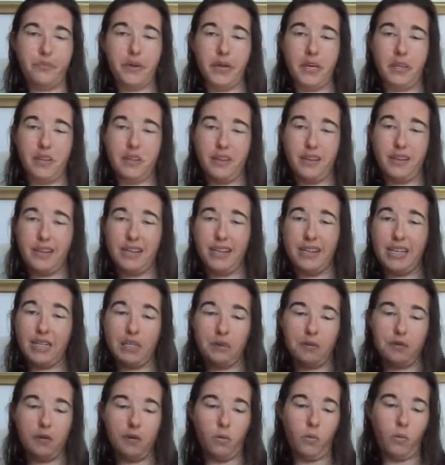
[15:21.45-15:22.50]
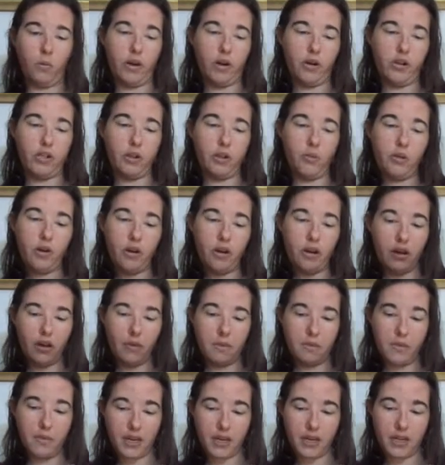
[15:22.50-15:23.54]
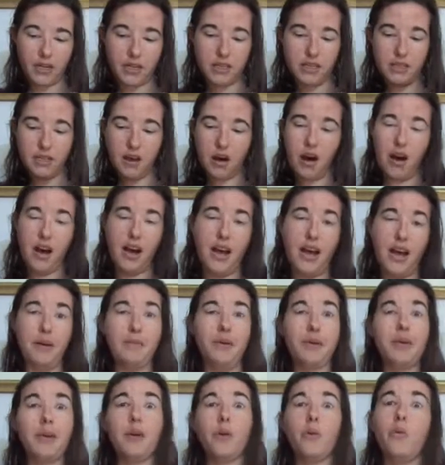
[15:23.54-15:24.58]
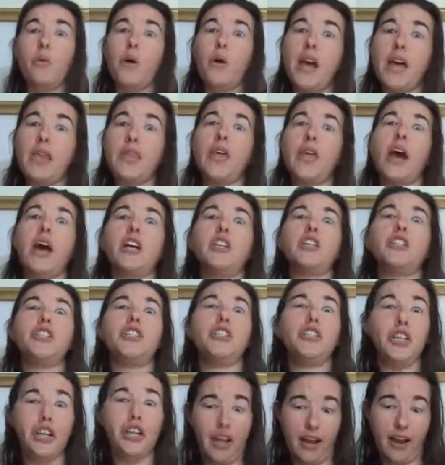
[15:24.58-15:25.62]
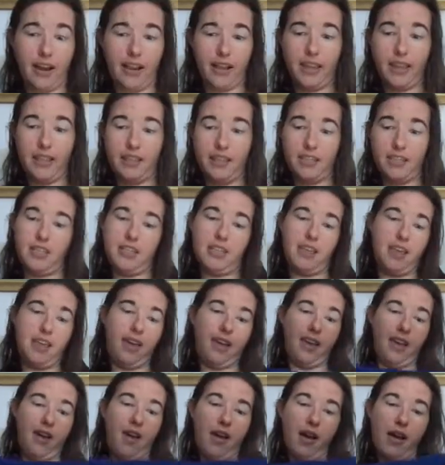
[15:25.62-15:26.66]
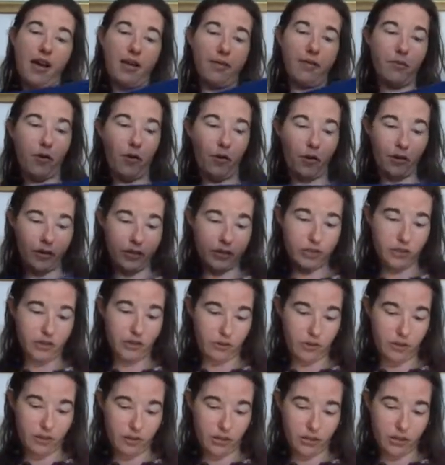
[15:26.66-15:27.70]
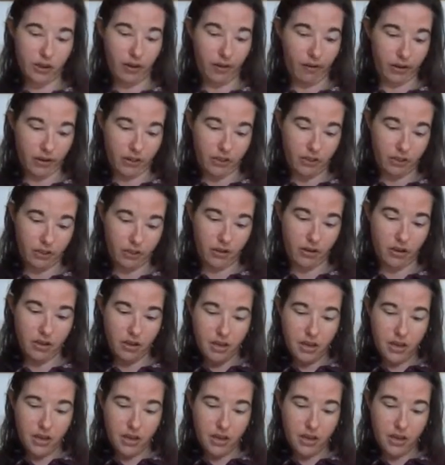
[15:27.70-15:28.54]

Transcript: because I need to be able to wear it to work, because I'm going to wear the shit out of this thing. I am honest to goodness going to.